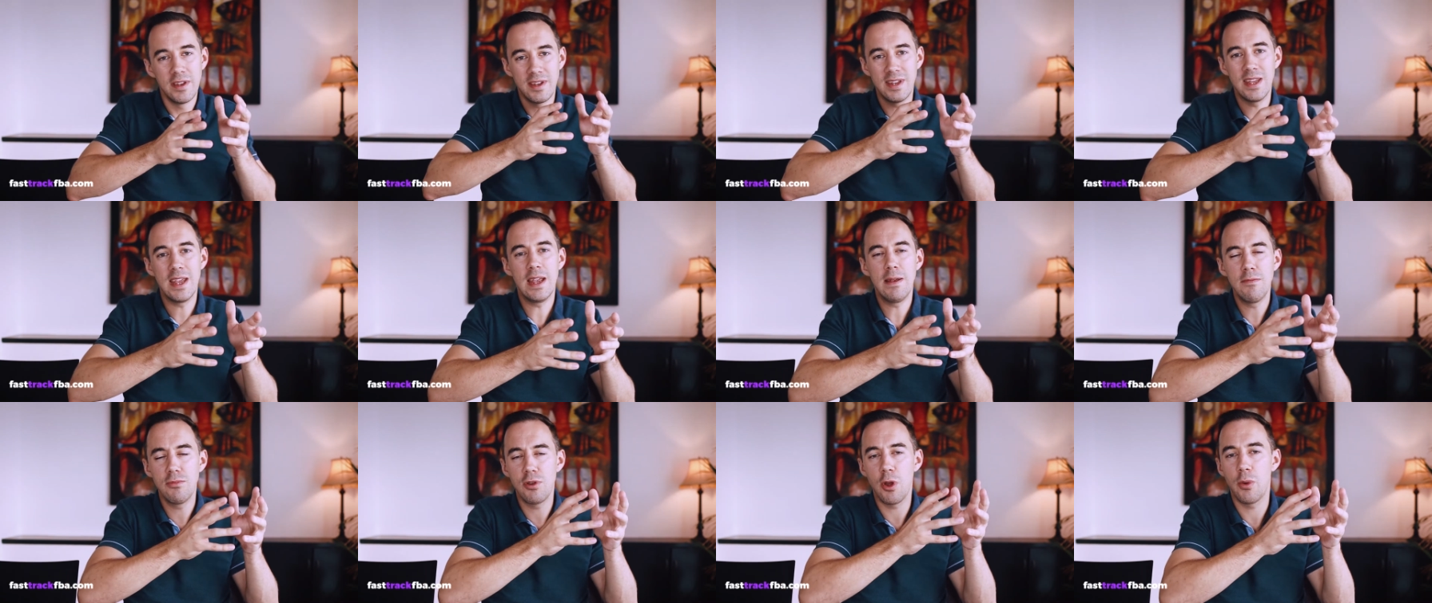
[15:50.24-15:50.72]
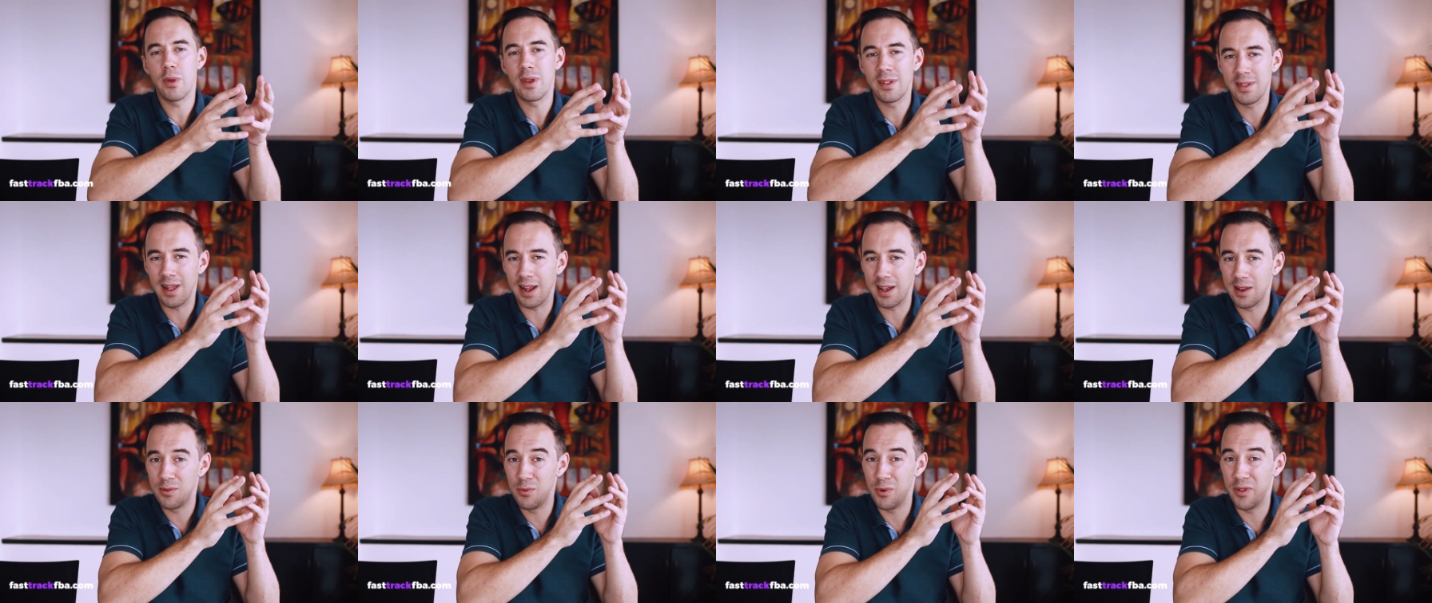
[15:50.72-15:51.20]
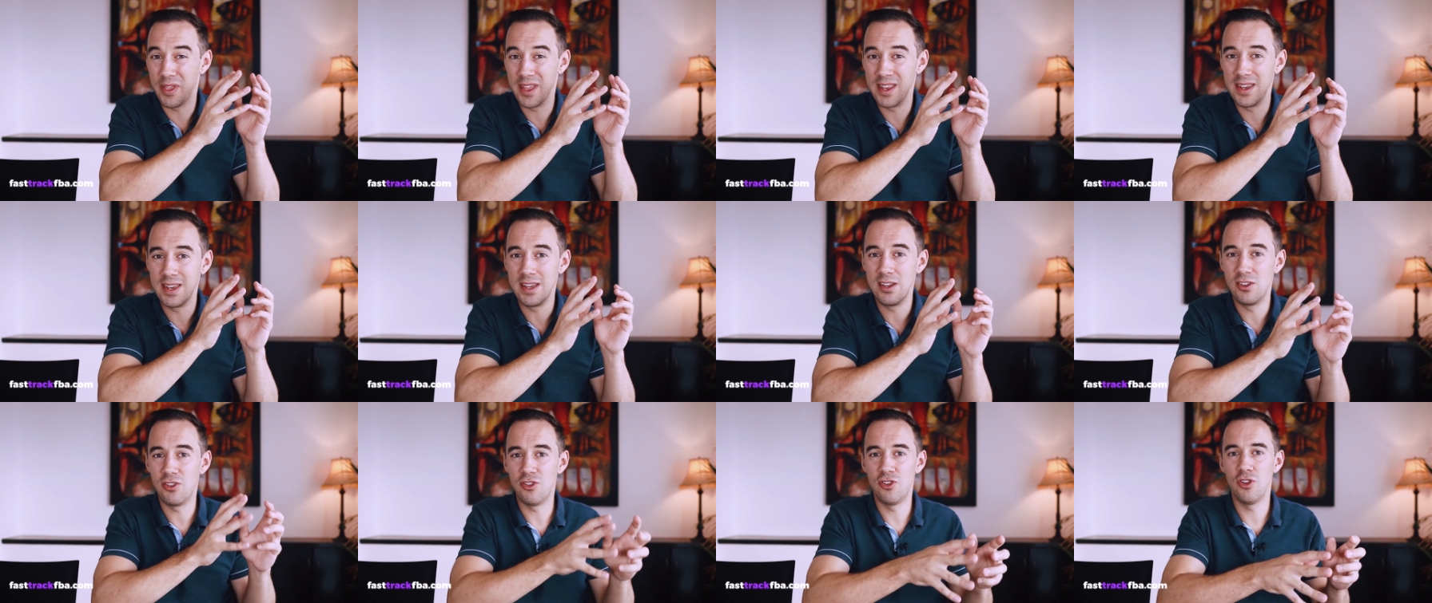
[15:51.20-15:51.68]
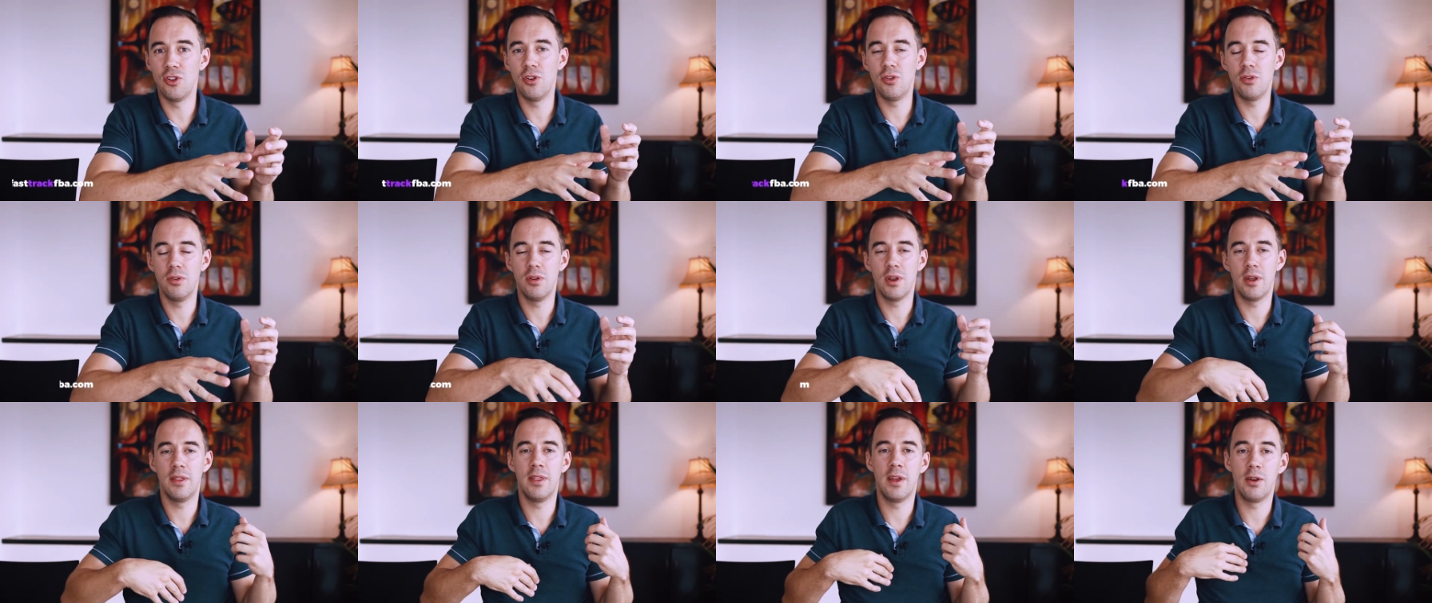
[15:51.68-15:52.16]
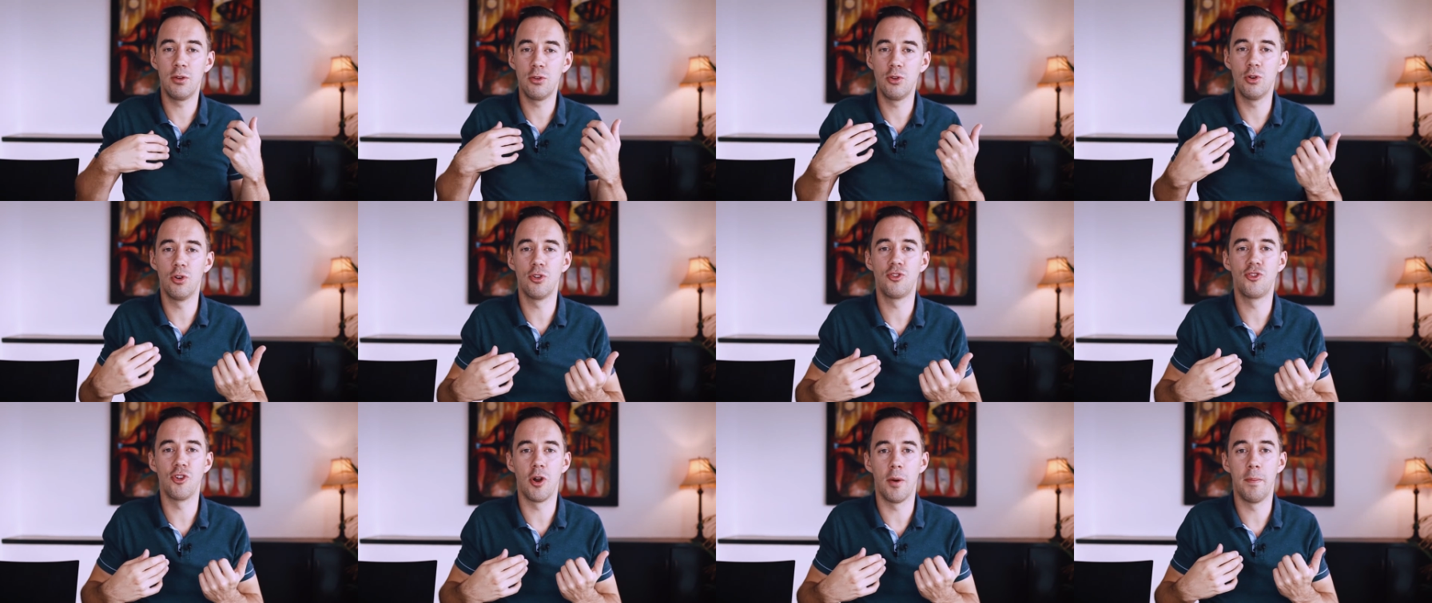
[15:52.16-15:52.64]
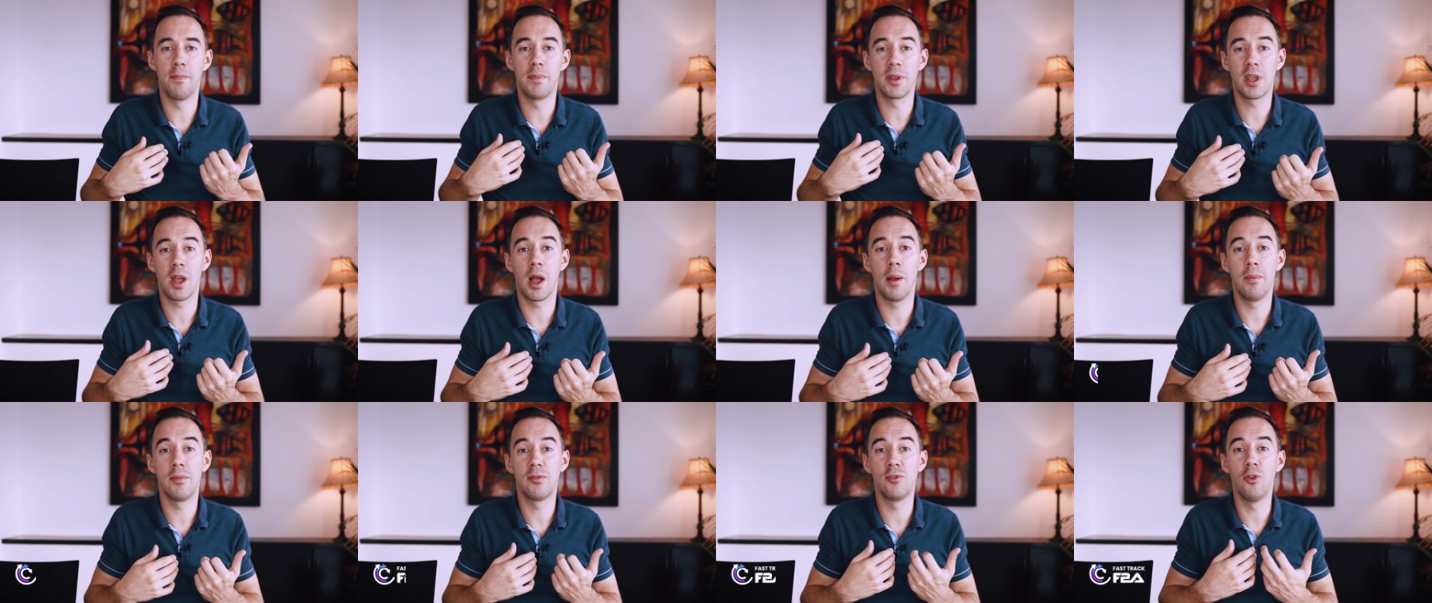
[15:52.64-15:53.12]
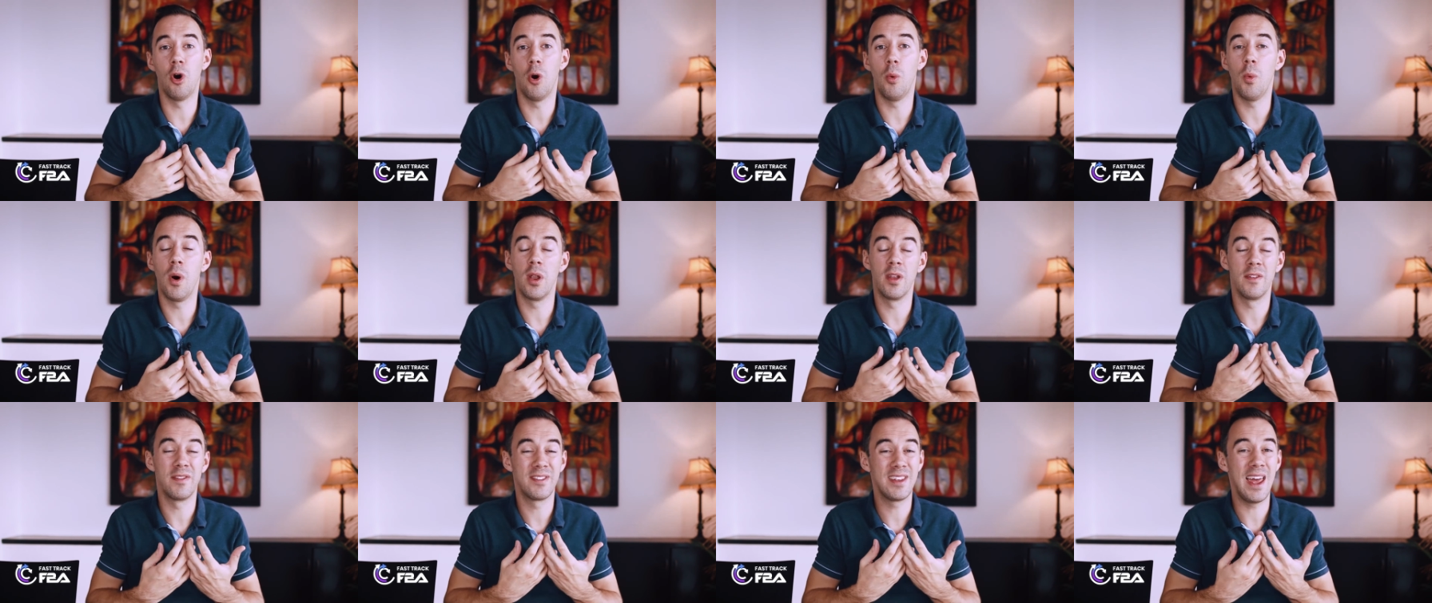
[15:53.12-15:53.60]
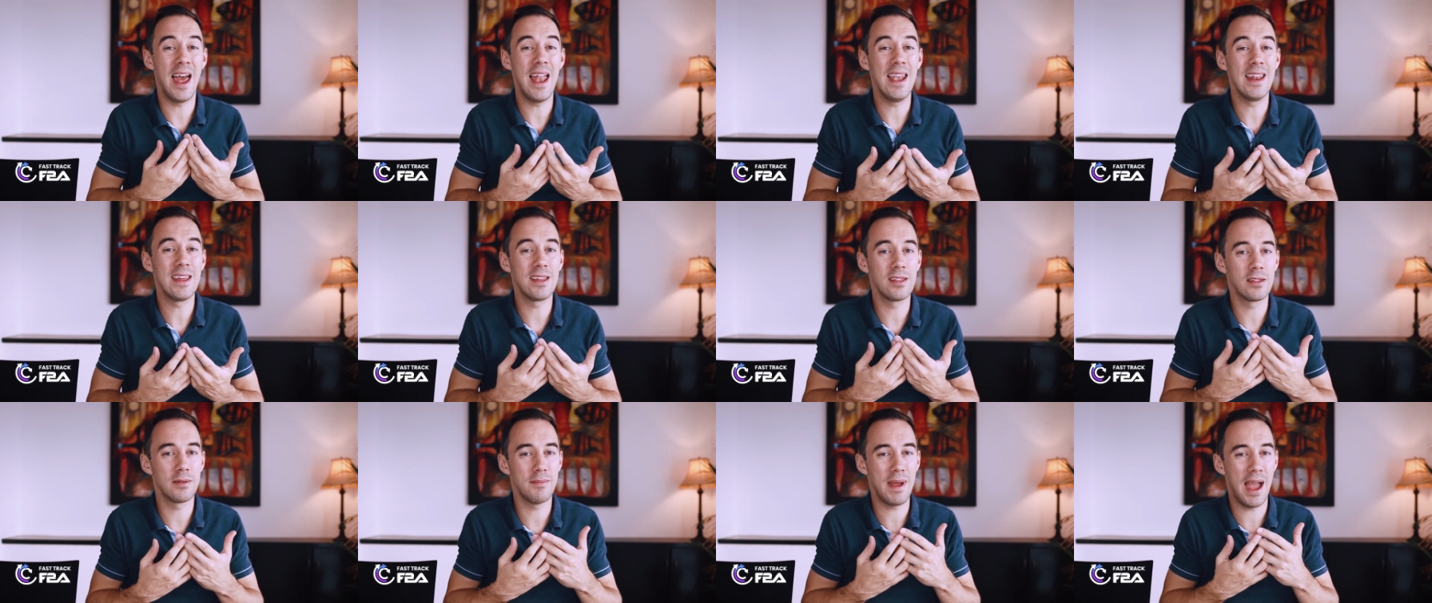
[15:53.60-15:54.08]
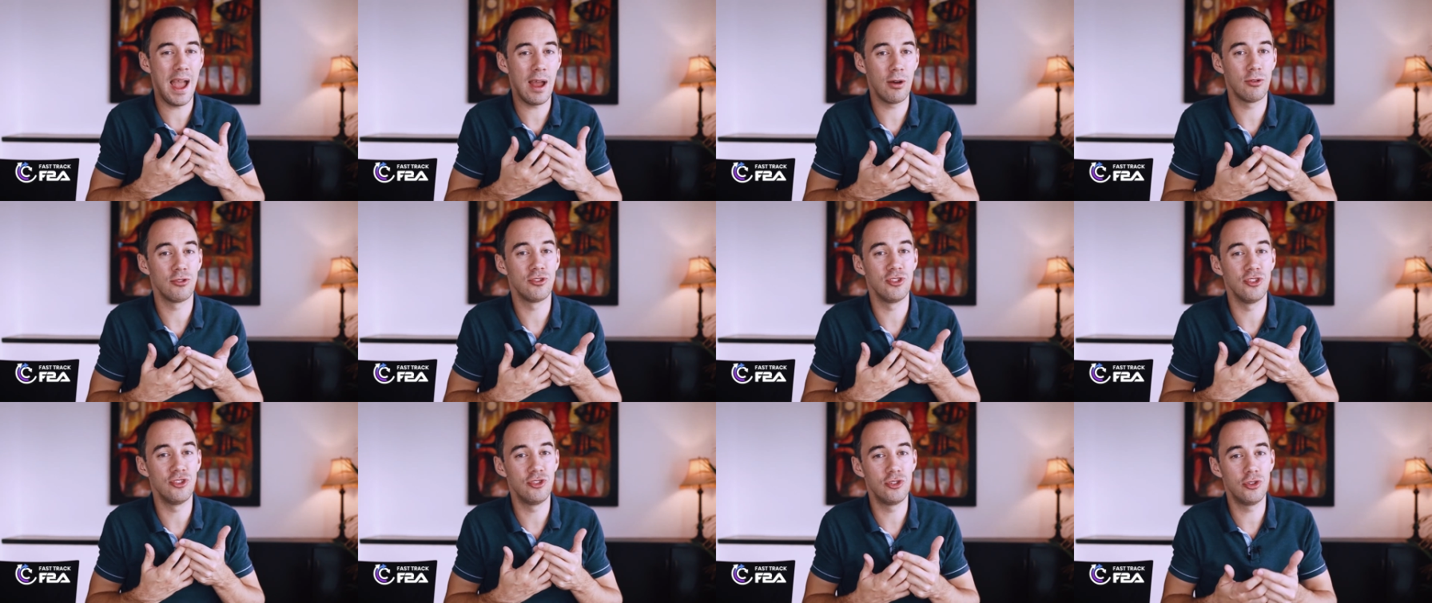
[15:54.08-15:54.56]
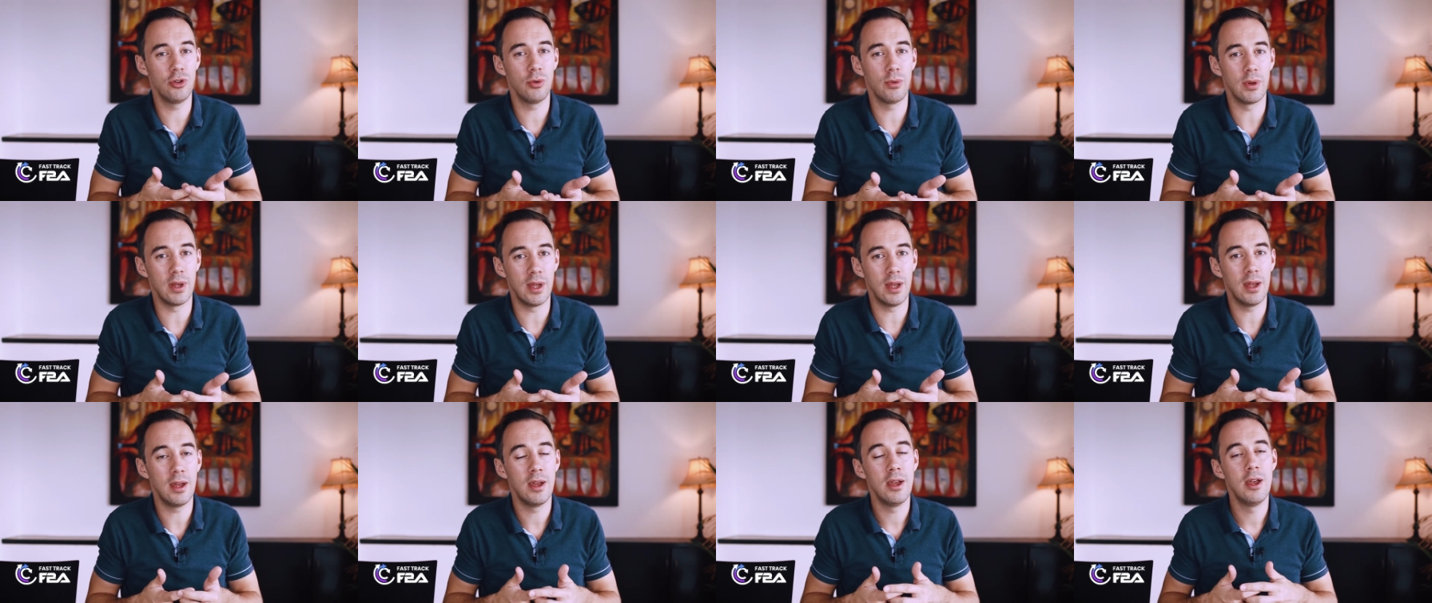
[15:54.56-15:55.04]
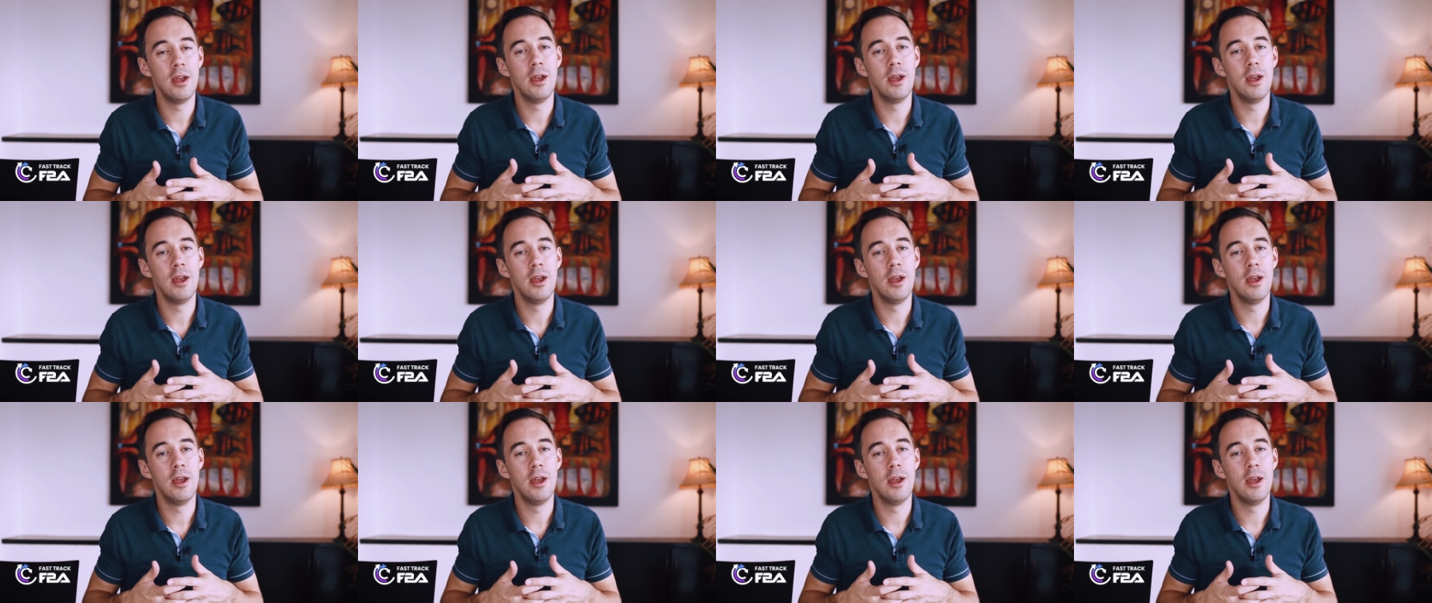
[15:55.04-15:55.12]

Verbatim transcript: The team know exactly what they need to do. And now your job becomes not one of telling them how to do it,